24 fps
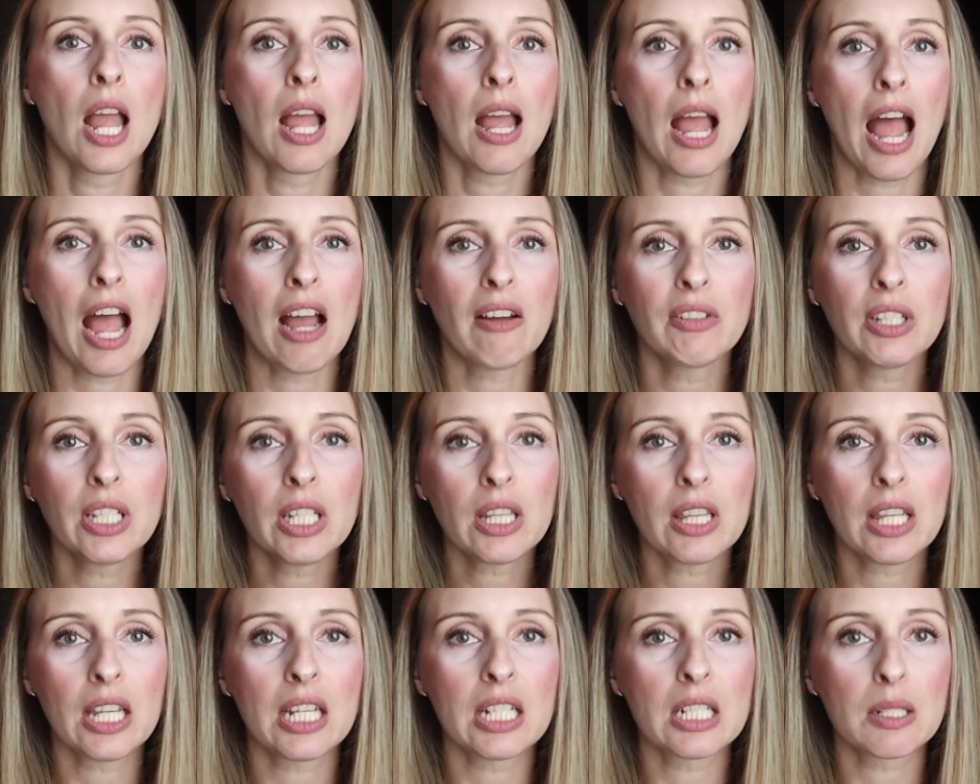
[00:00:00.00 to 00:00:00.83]
having
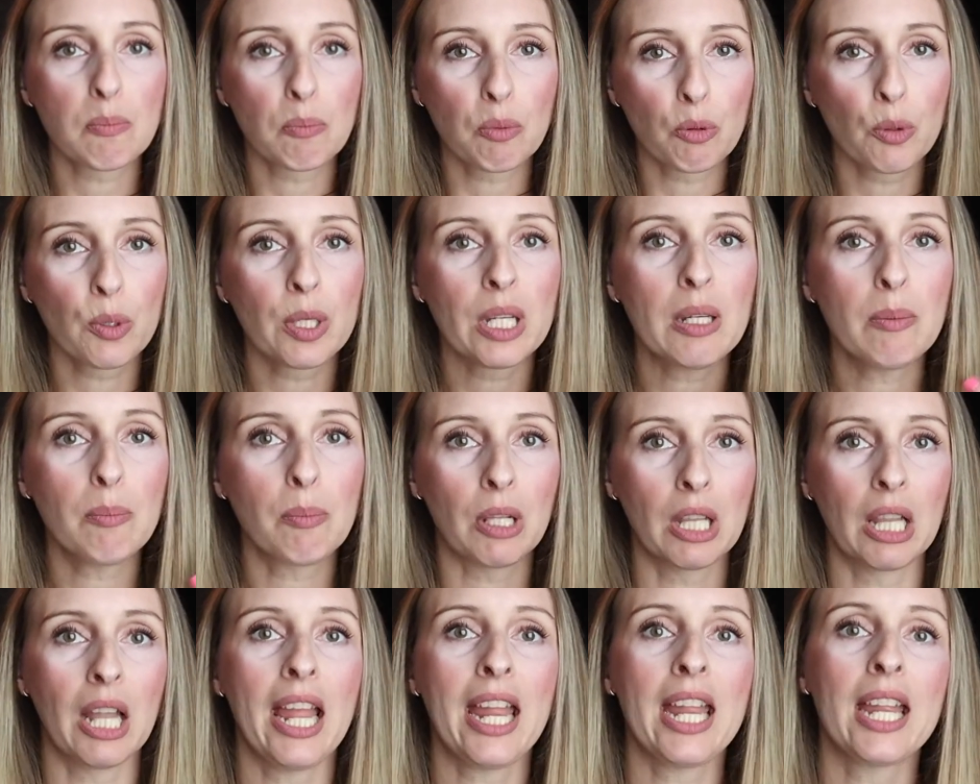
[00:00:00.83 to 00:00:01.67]
things
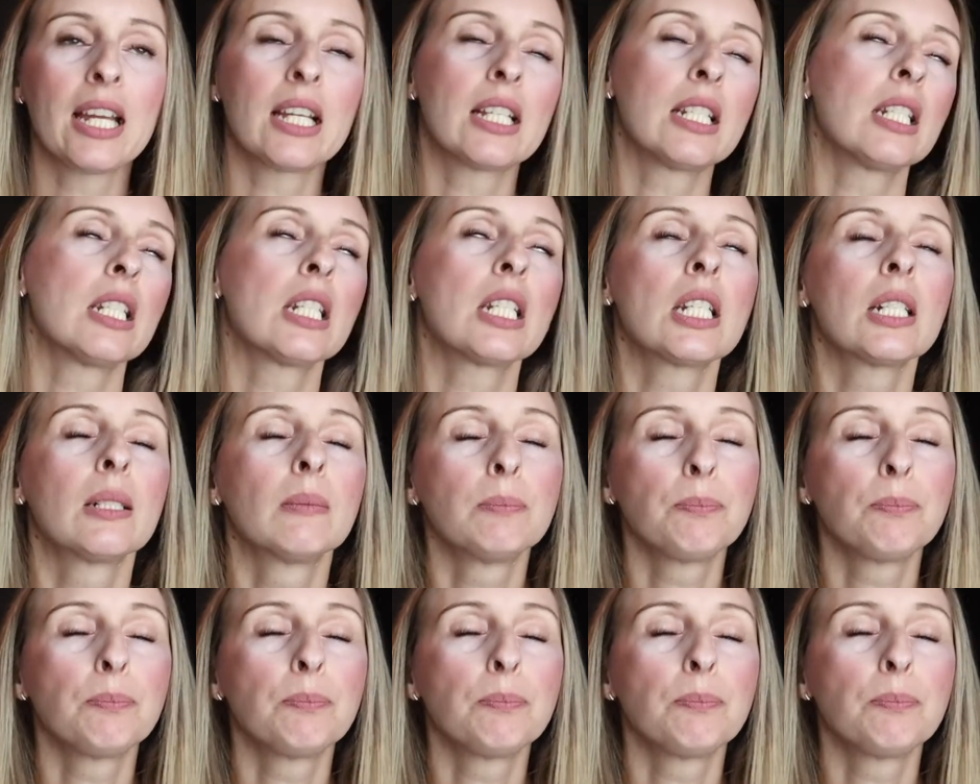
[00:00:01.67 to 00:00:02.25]
pre-planned,